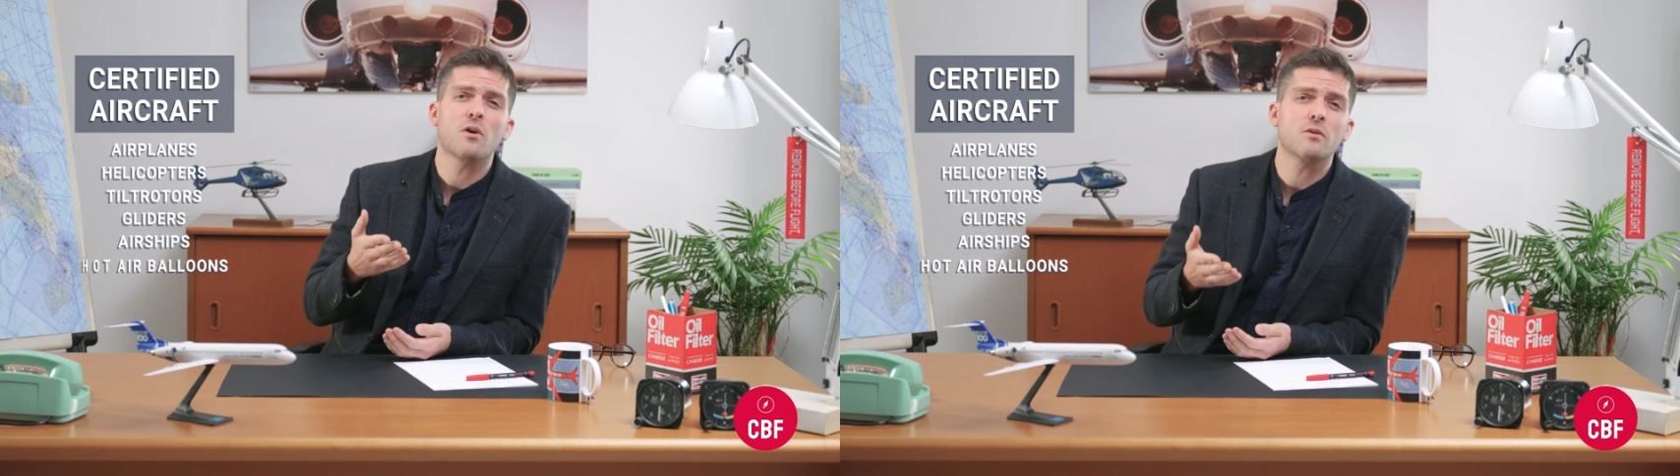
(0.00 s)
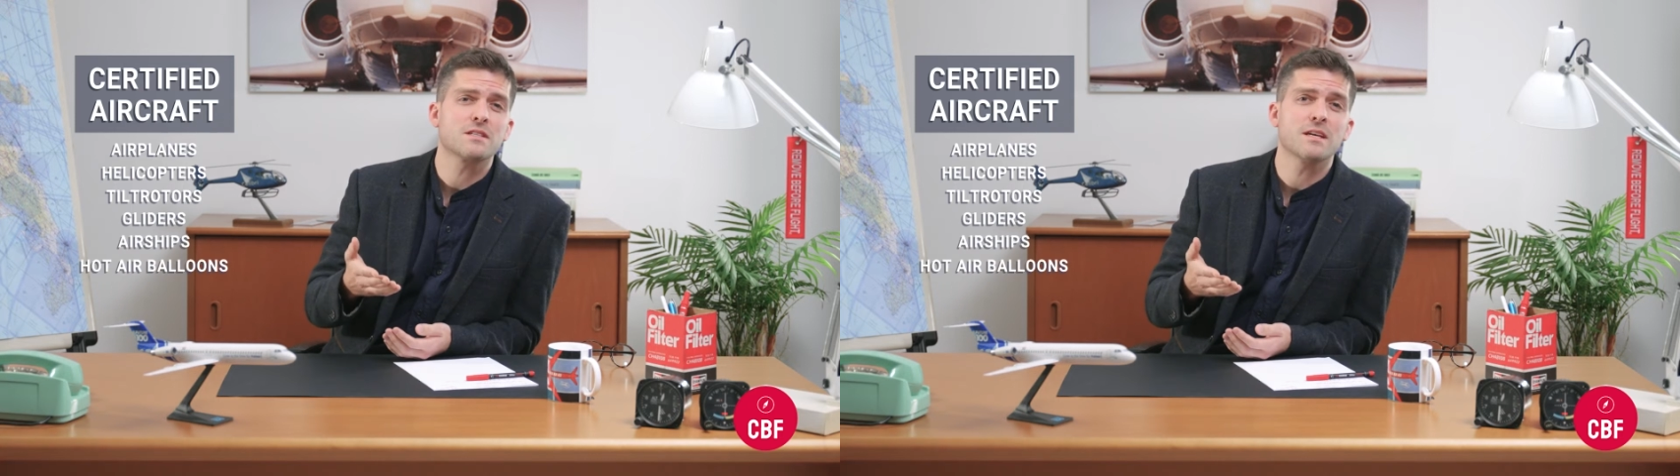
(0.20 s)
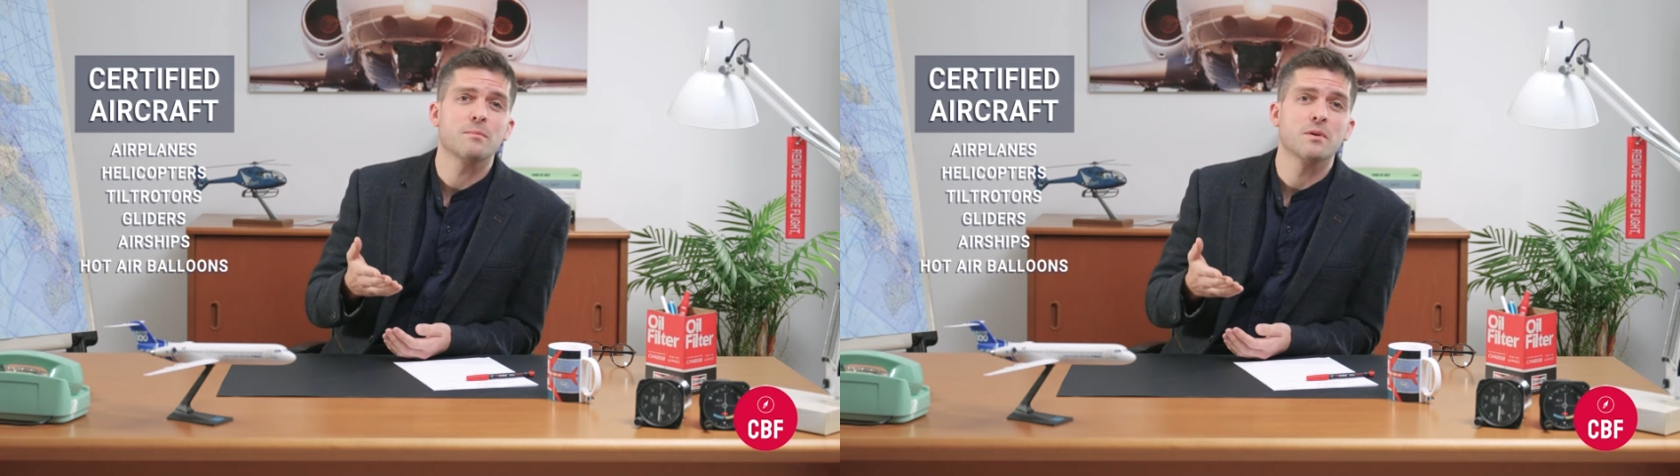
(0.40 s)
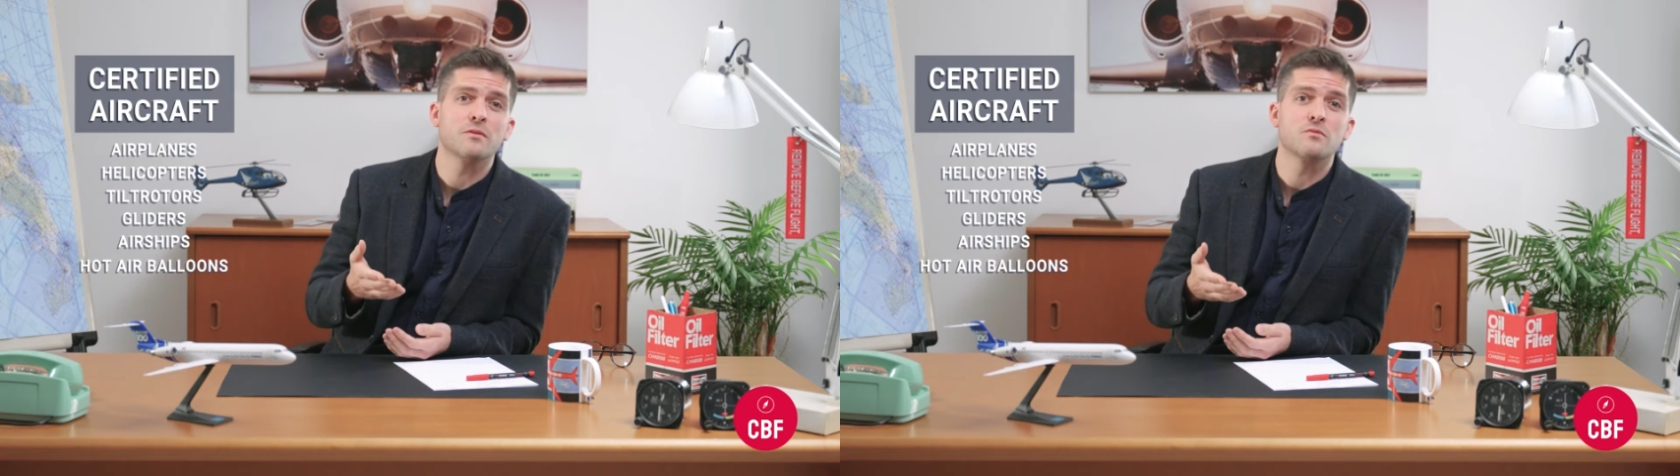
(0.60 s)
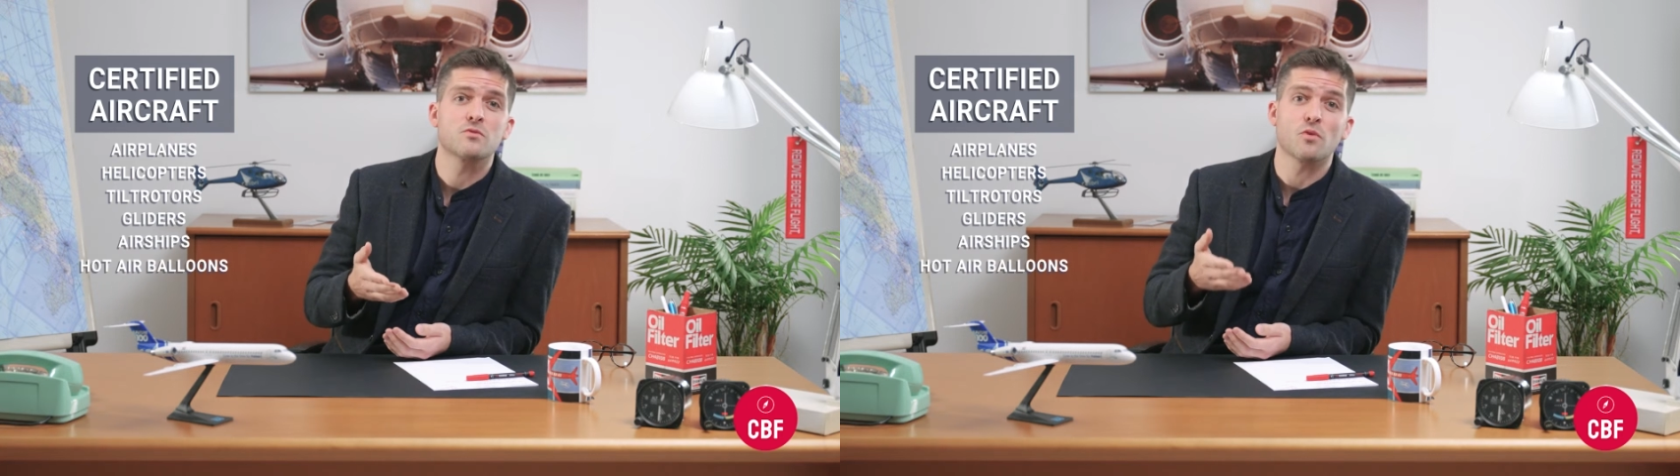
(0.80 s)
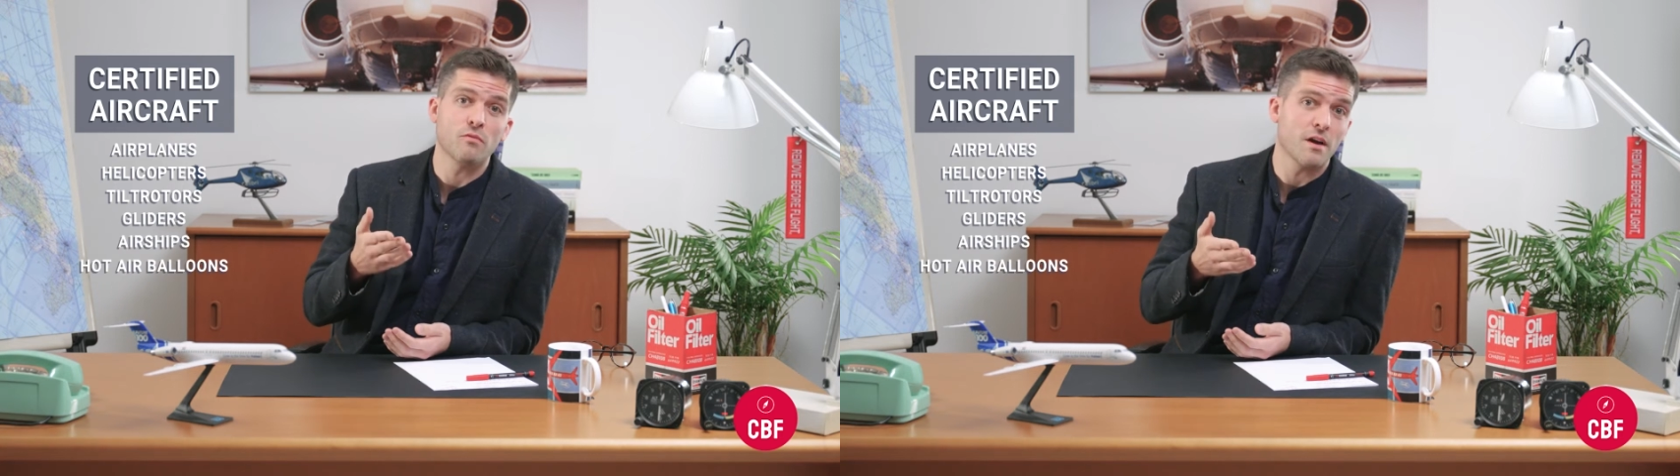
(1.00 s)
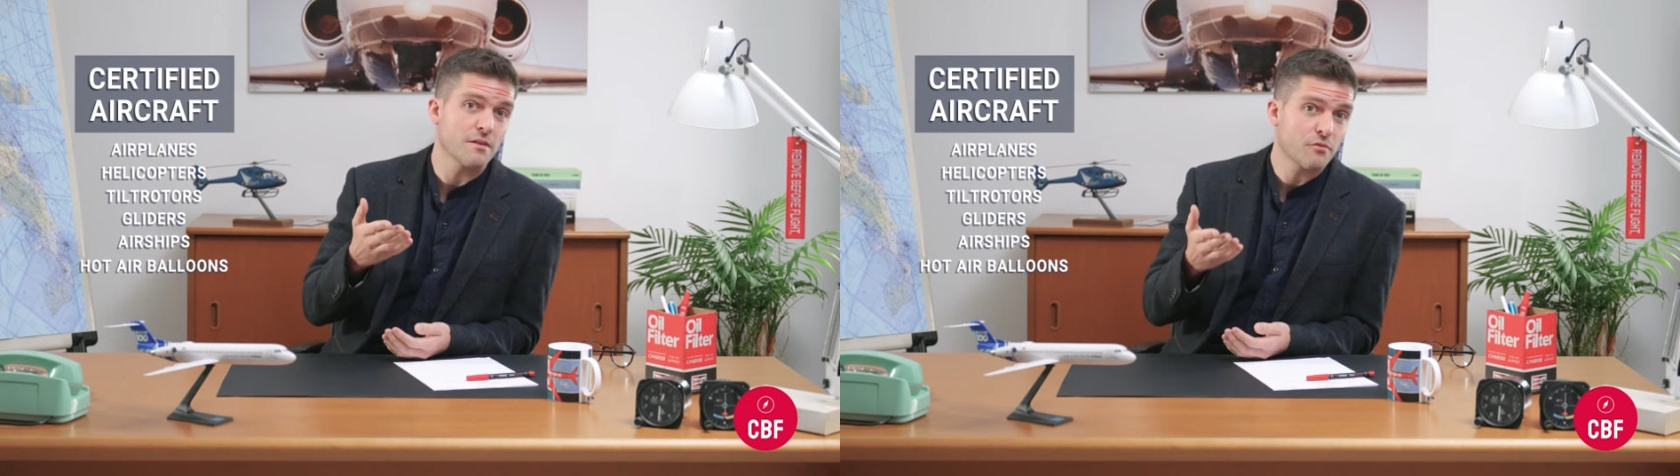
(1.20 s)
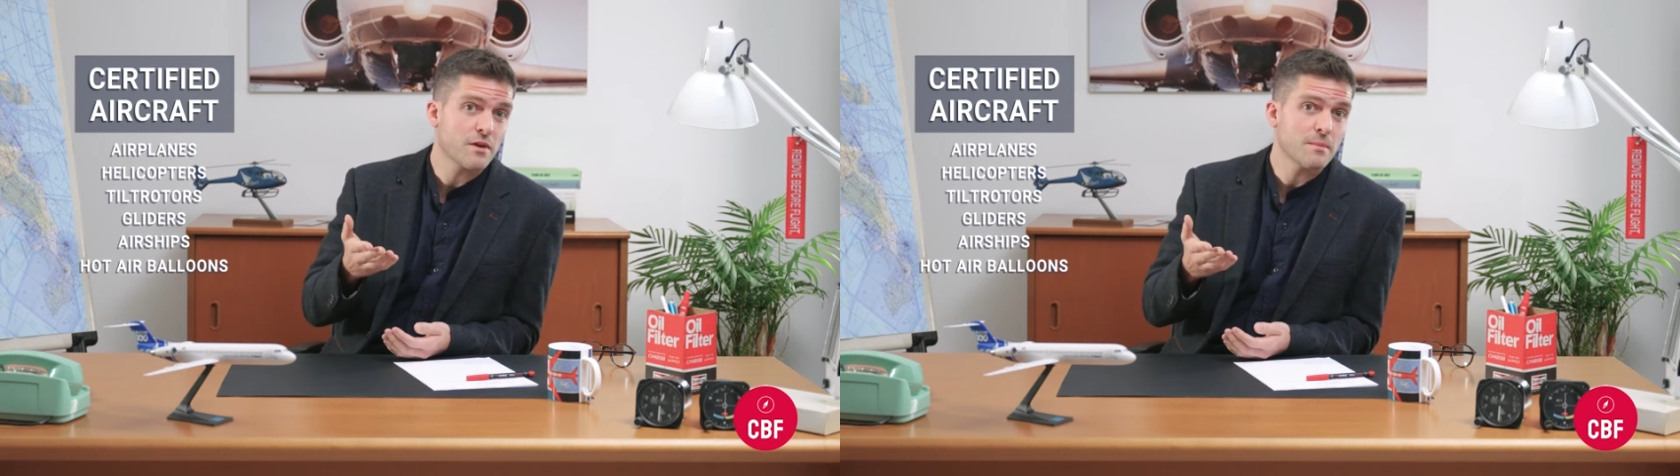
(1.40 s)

hot air balloons, or rather free